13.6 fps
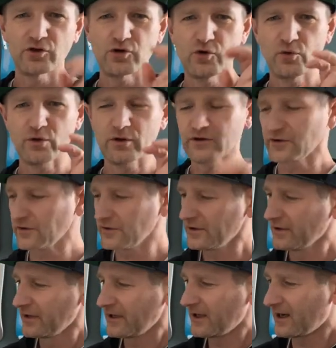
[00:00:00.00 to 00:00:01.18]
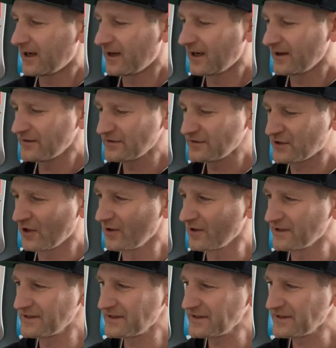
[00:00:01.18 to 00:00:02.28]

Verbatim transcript: cooler Uh, skull and